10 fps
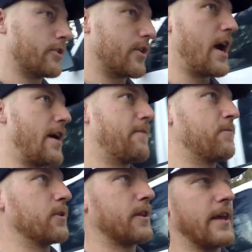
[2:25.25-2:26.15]
drive
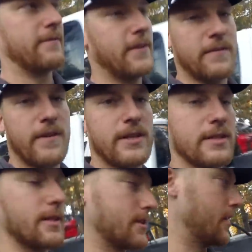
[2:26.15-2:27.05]
with NV
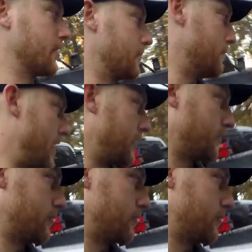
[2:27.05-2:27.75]
5600 manual